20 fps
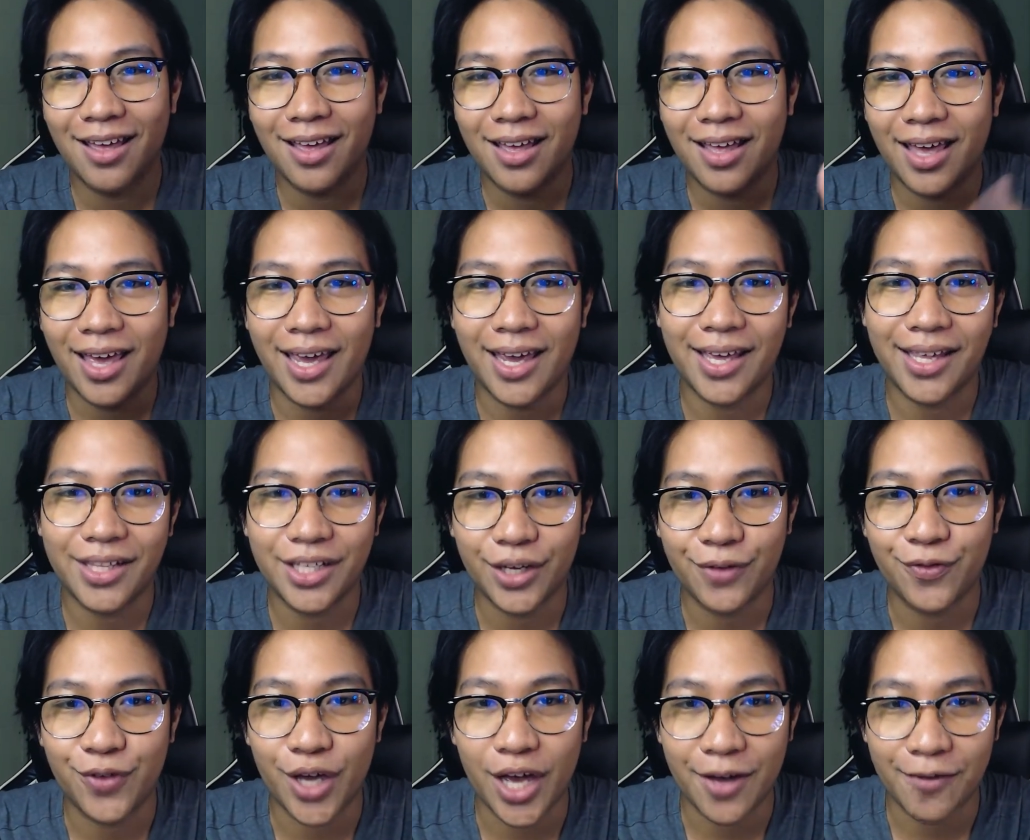And
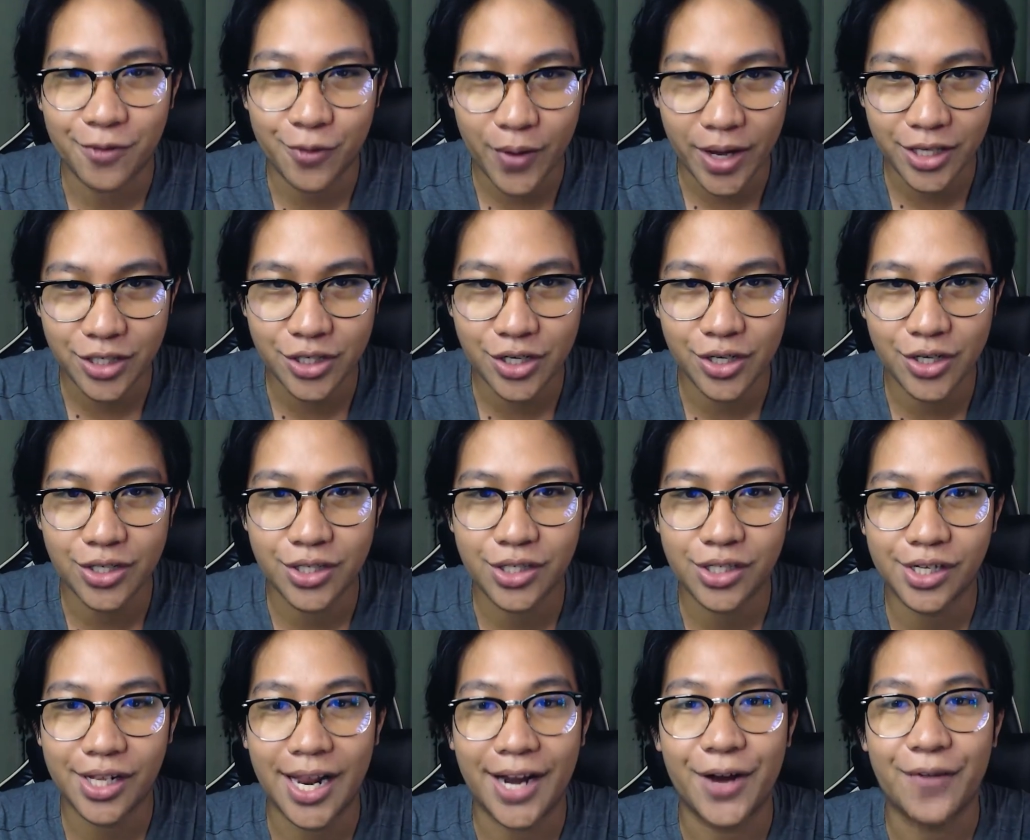if you have
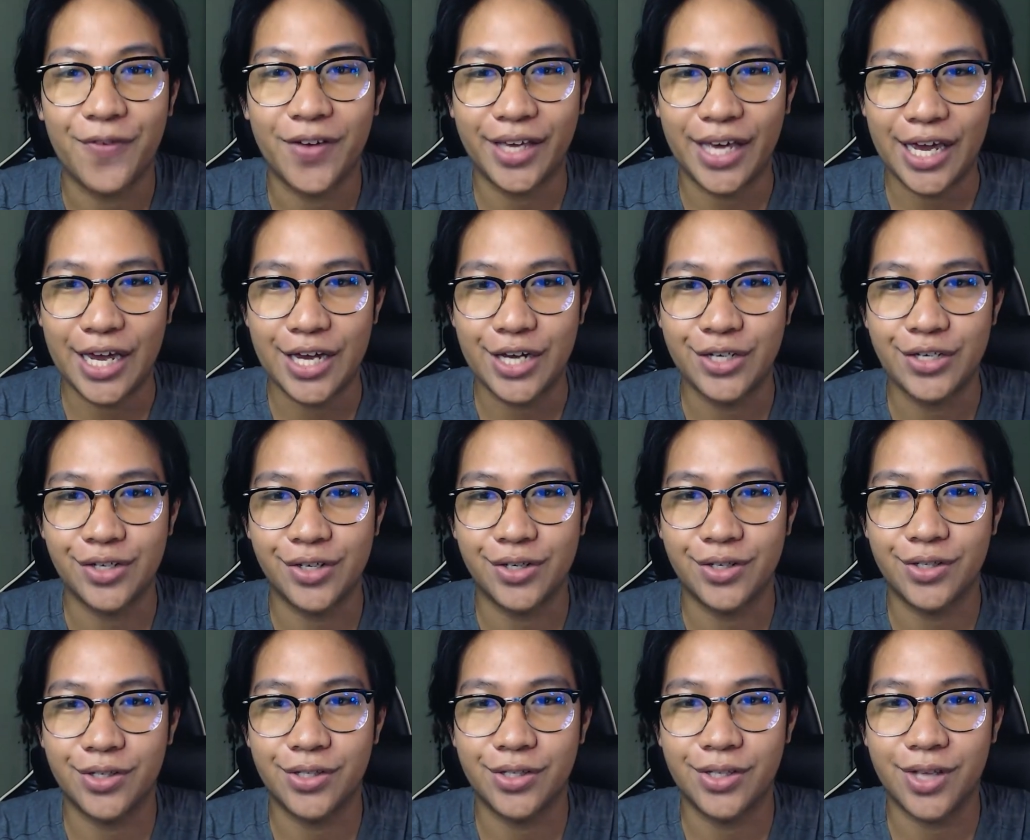questions,
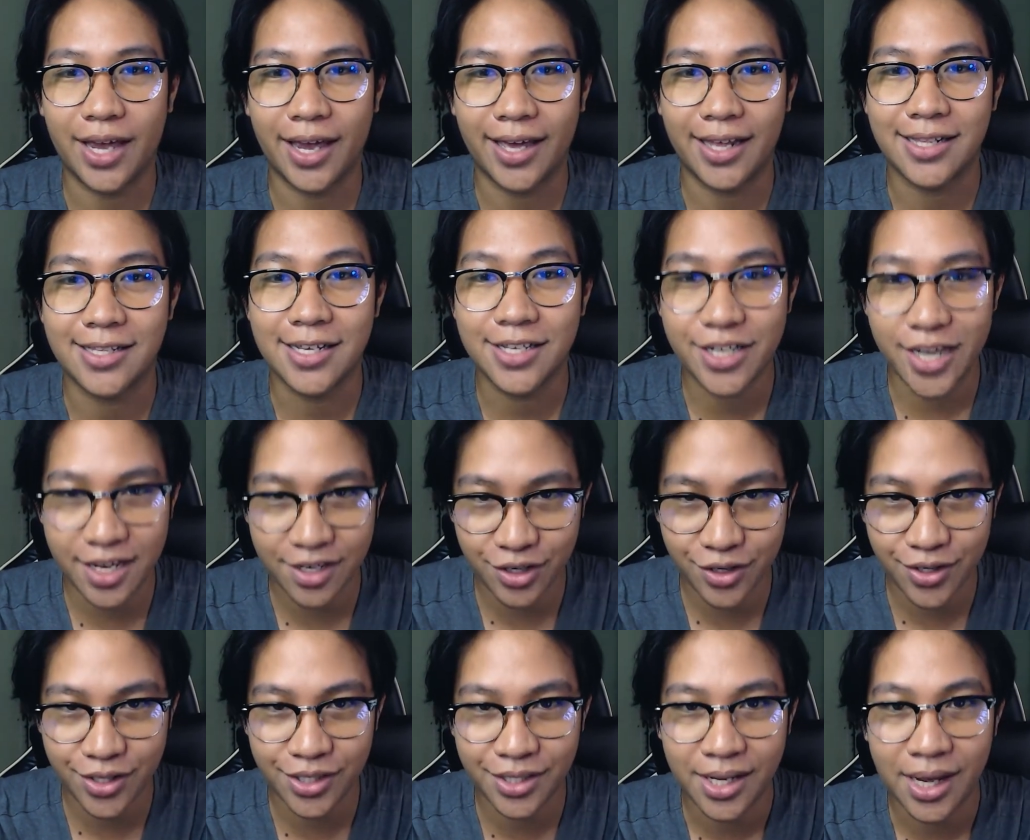clarifications, and
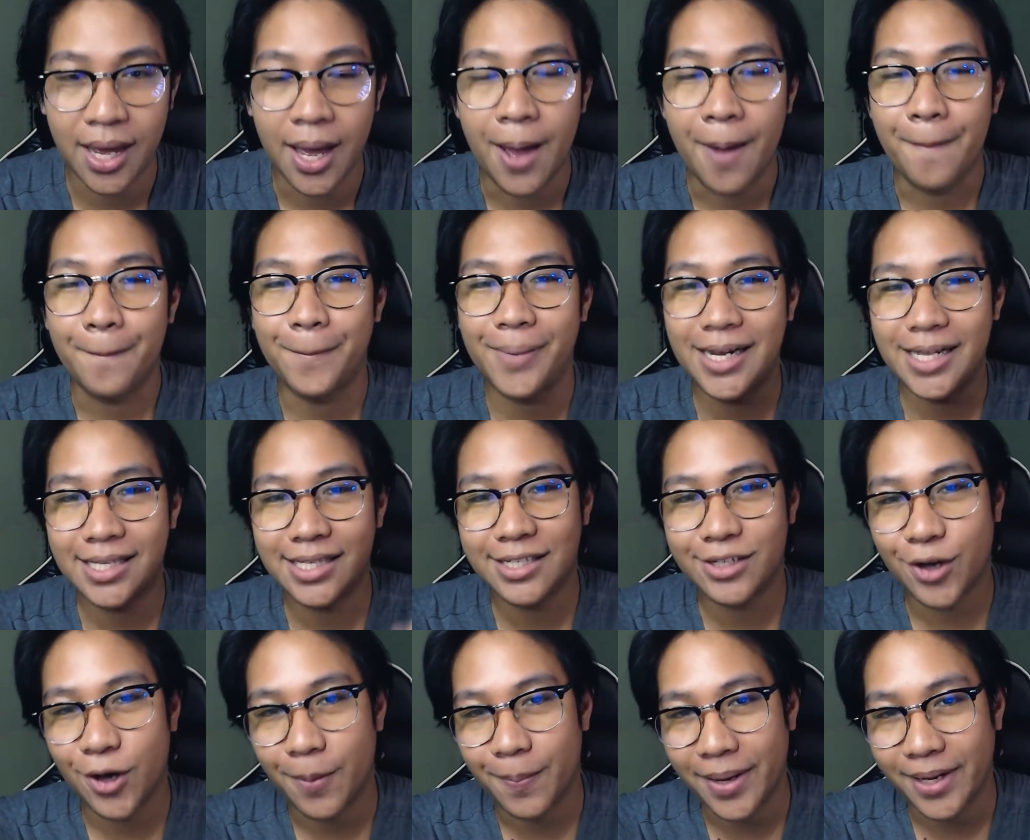suggestions, please
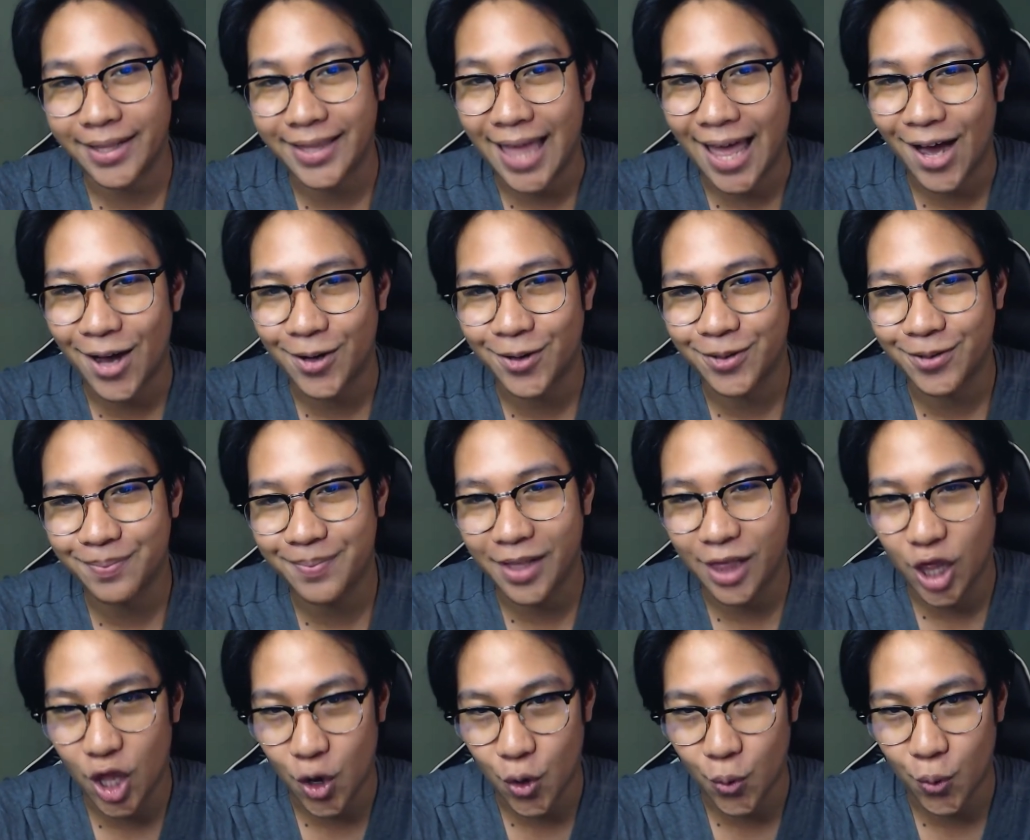comment down
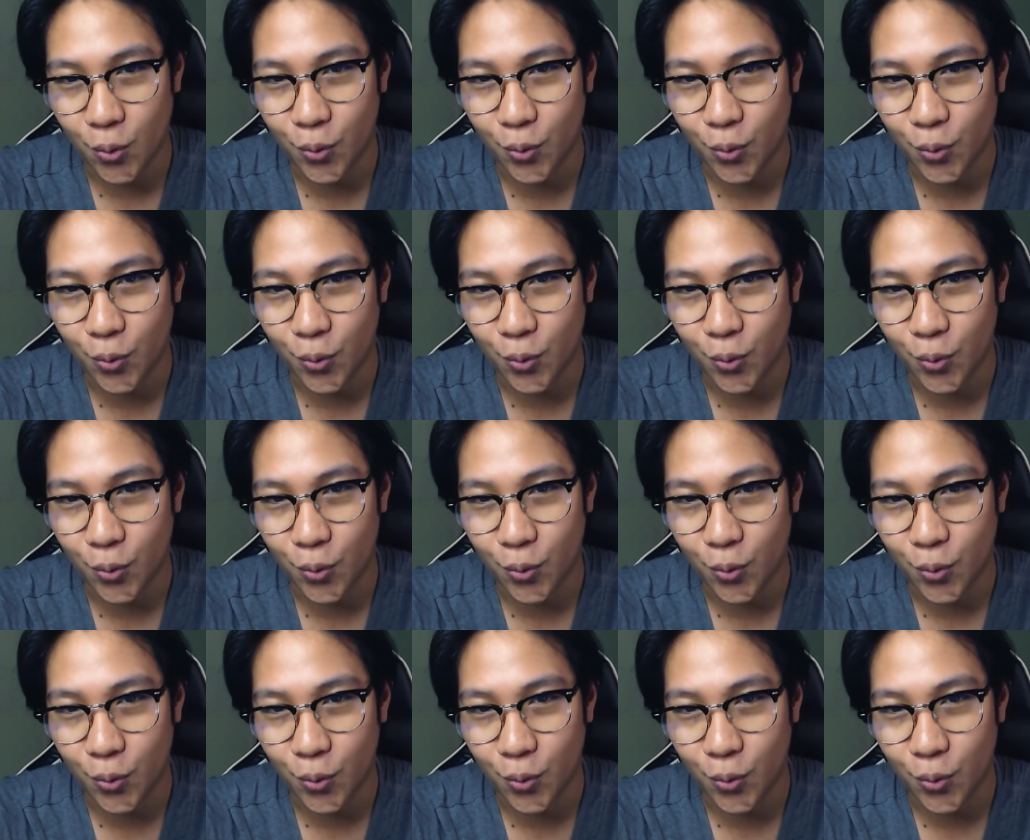below.